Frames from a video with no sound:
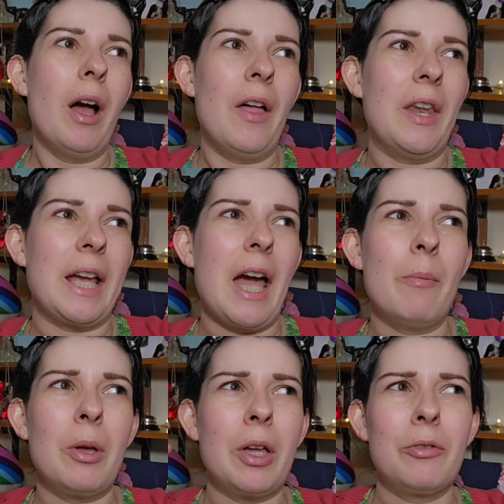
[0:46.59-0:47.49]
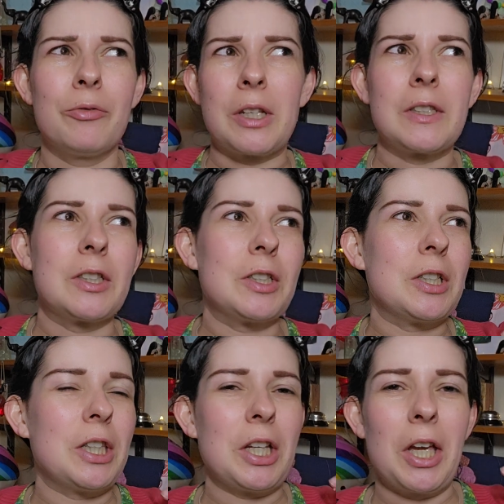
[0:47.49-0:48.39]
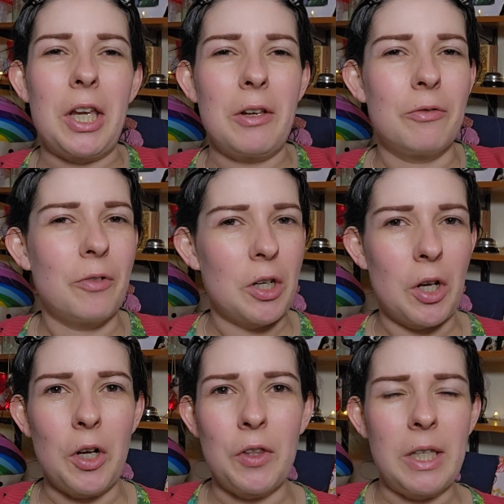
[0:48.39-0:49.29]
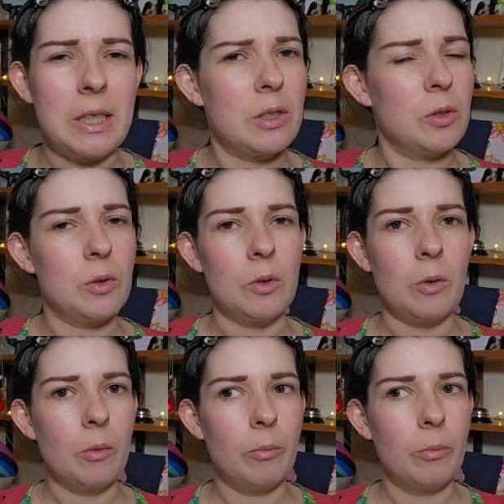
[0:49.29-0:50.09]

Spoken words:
and then I get a bit flustered, and then I find it hard then to